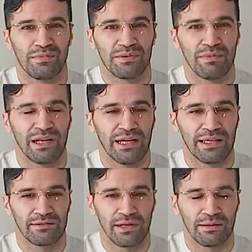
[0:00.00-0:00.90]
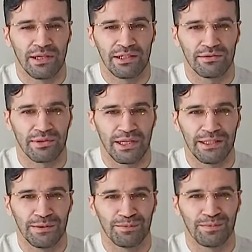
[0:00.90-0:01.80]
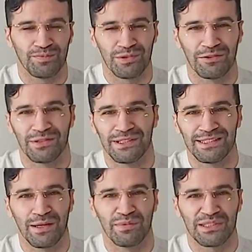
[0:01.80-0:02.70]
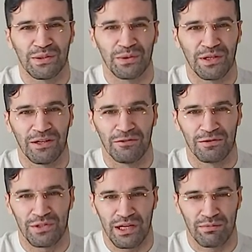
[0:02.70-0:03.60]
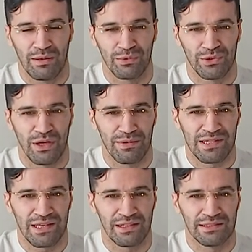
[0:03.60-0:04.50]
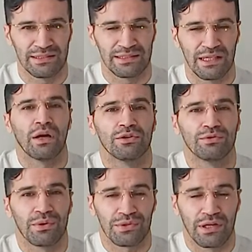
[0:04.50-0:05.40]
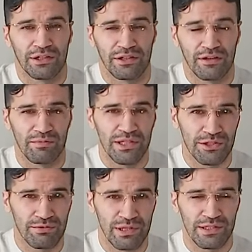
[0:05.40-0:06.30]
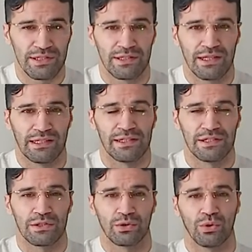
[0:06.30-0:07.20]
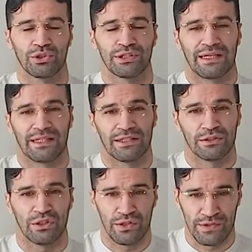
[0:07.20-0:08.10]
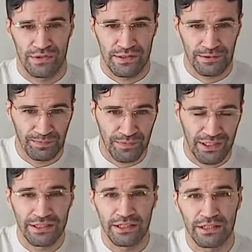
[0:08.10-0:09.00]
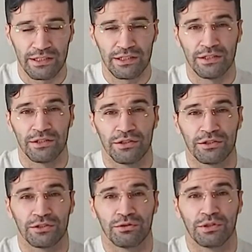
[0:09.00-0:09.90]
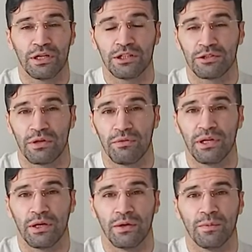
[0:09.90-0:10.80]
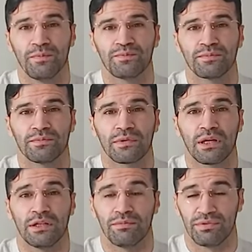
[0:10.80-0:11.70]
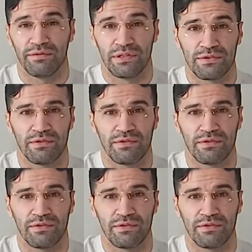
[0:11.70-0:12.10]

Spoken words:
Bismillahir Rahmanir Rahim, the first episode of Shaykh Mahmoud Shabestari's Rose Garden of Mysteries, that is Gulshan-e-Roz. In the introductory video, in the previous